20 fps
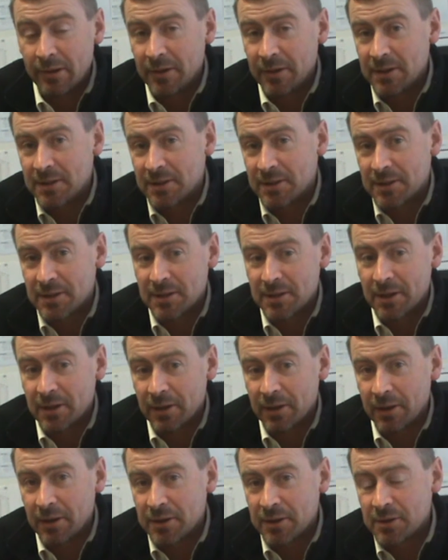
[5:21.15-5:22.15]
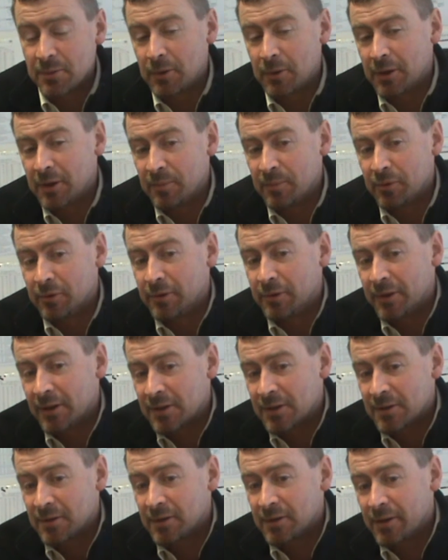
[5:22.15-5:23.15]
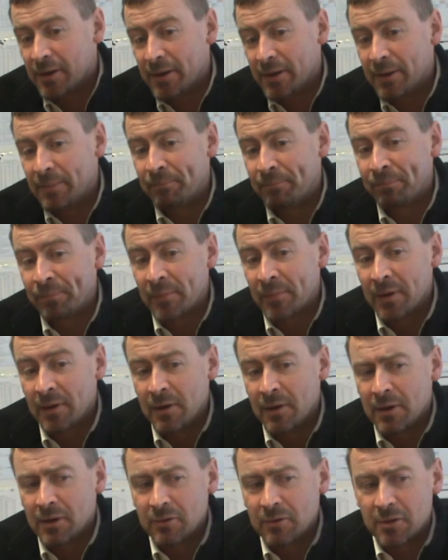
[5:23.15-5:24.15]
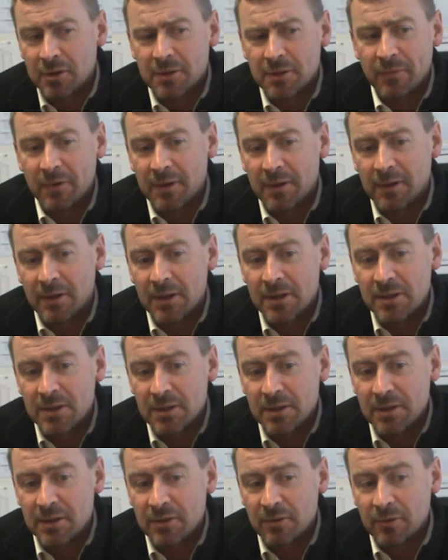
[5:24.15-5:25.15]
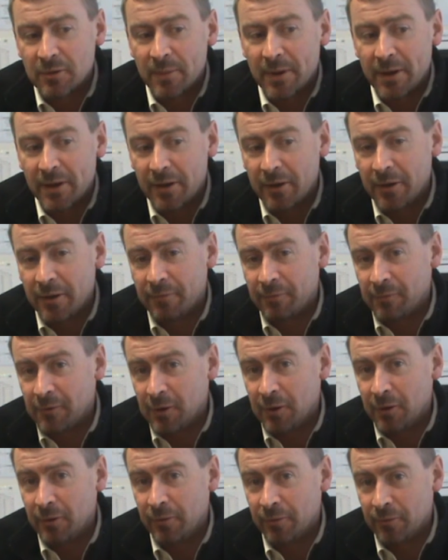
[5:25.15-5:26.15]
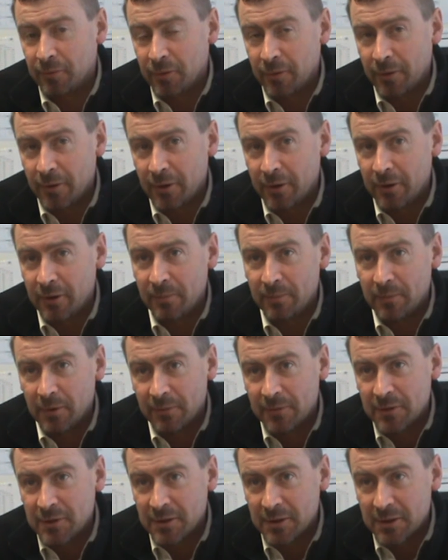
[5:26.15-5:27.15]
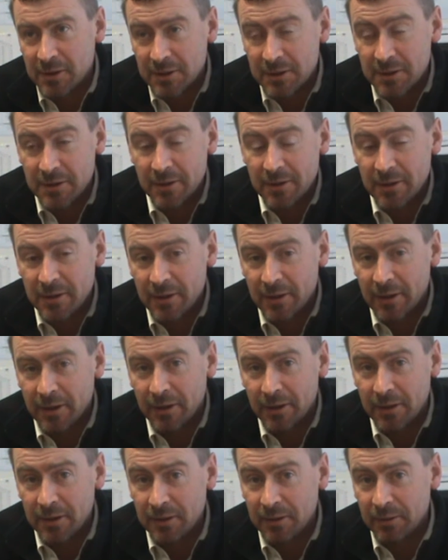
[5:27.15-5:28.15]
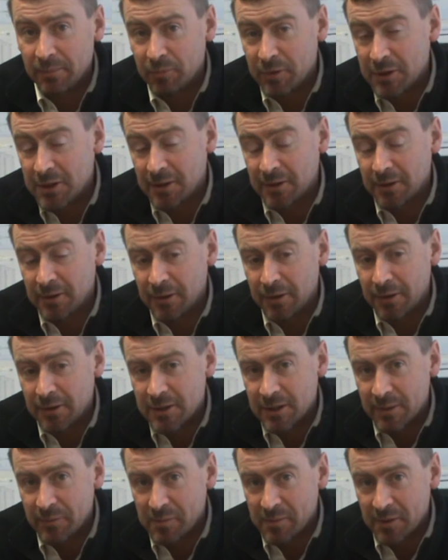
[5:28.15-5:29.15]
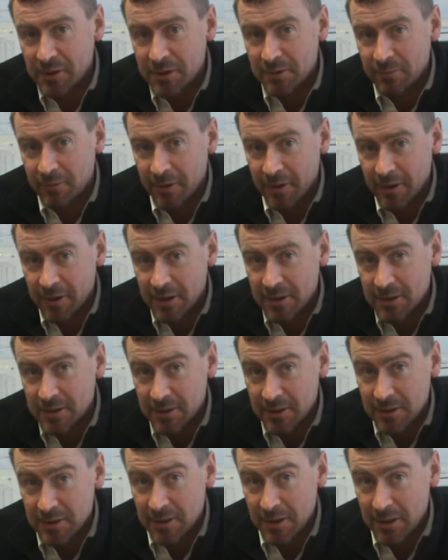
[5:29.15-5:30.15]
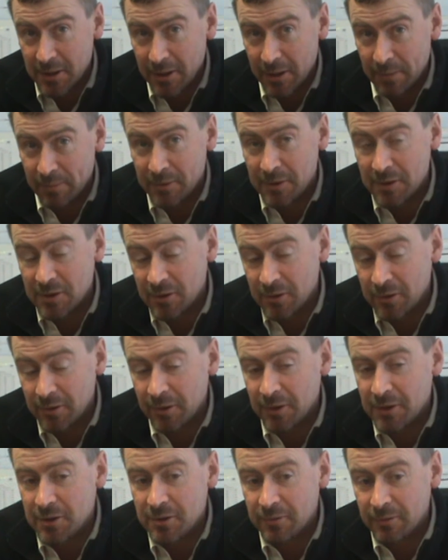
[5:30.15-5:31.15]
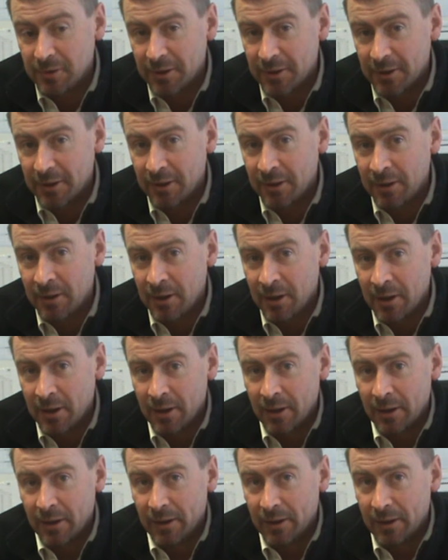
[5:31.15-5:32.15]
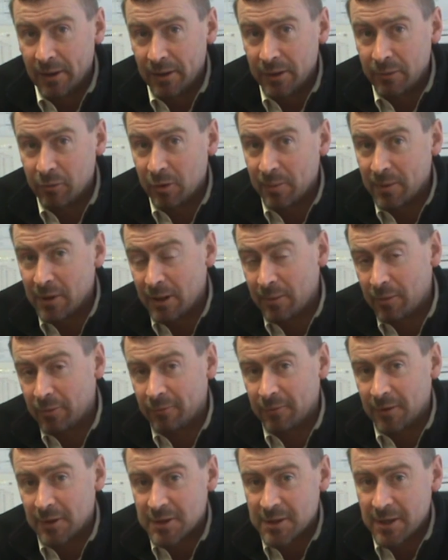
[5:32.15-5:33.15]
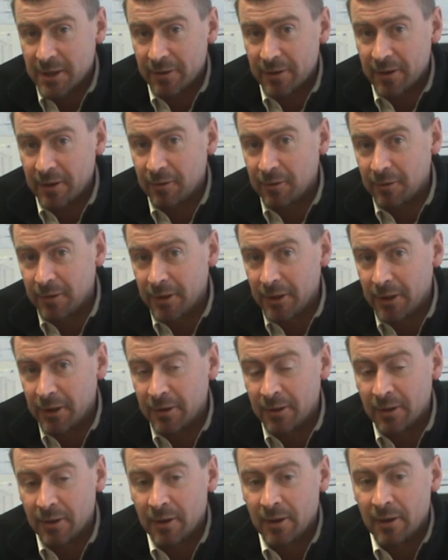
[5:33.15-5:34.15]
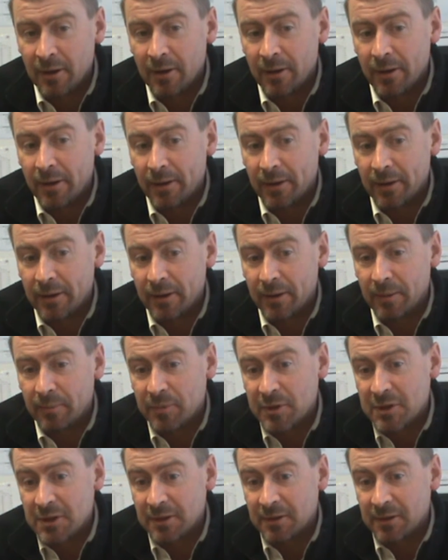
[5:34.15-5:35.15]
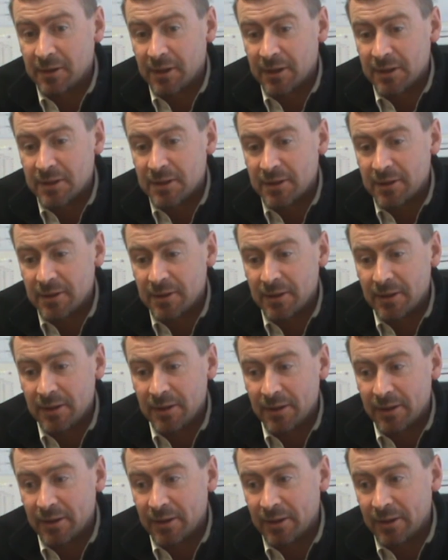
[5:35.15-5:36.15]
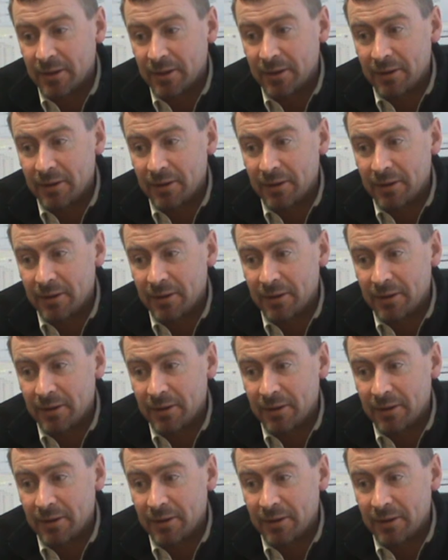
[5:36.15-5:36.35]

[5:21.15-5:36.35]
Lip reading: Yeah, it is. It's quite important actually. Cross ventilation is all about airflow through the home. Obviously, as particularly in the summer months where the house does heat up internally during the day, you want to be able to flush out that hot air, particularly as the